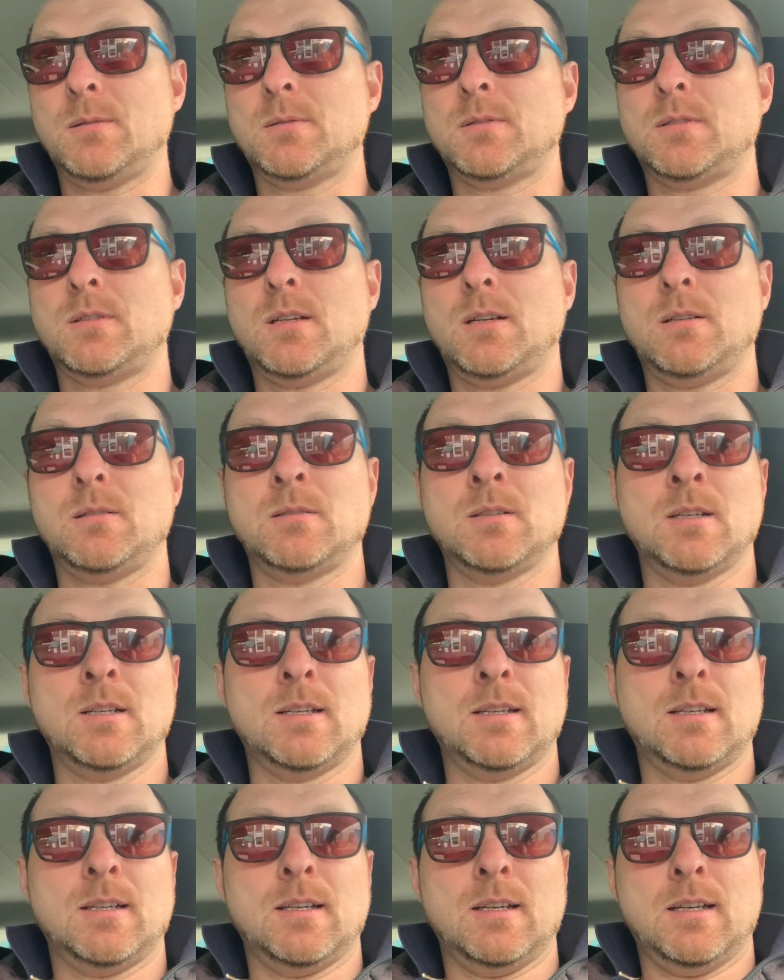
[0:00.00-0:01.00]
So
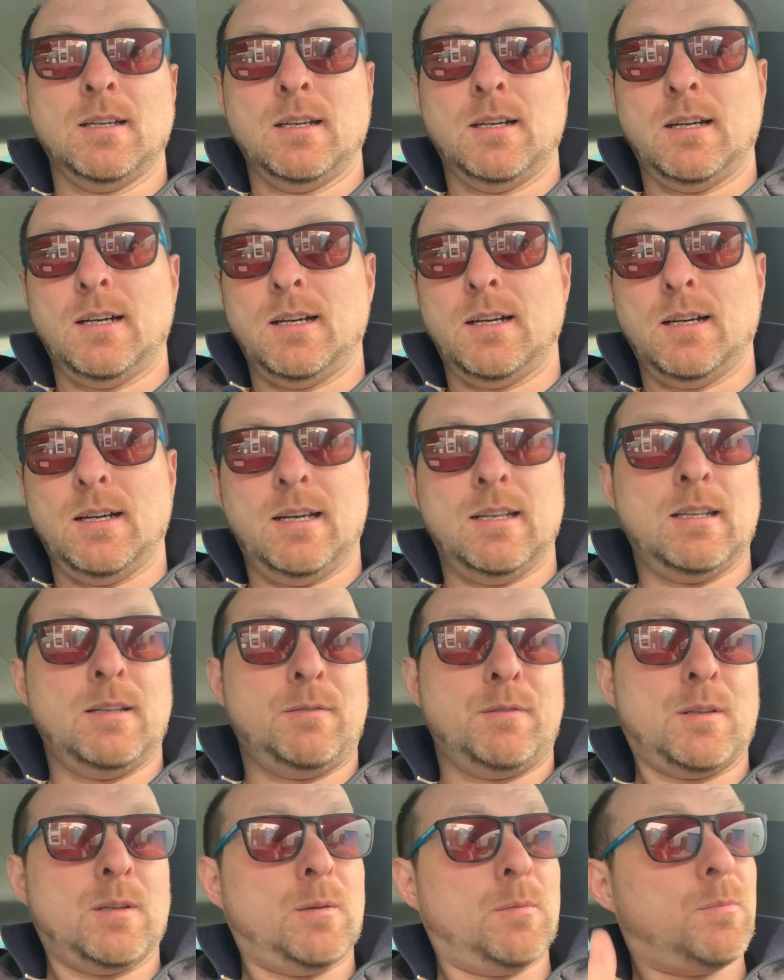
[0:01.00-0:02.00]
and if
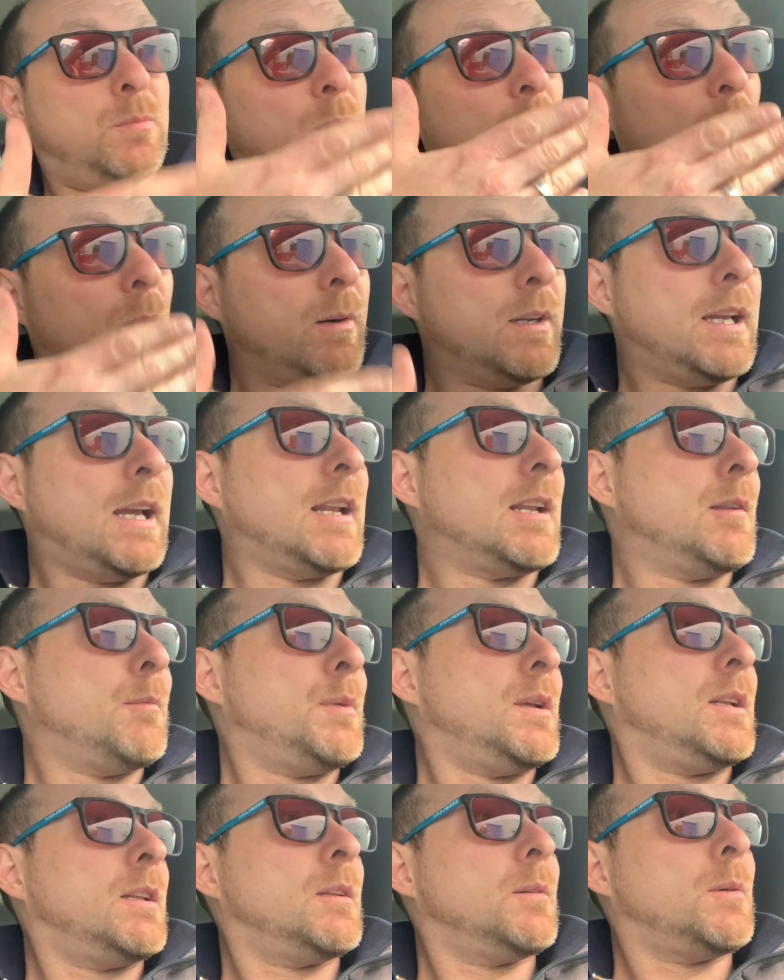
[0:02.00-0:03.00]
the lorry hadn't
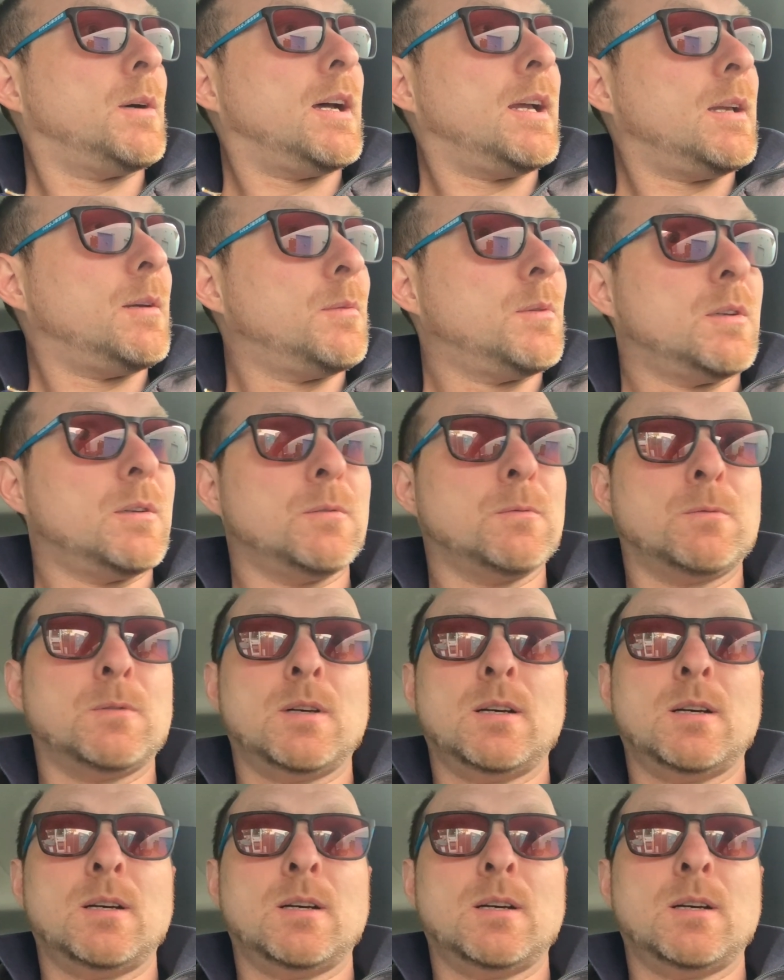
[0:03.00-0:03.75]
been in the way, it would have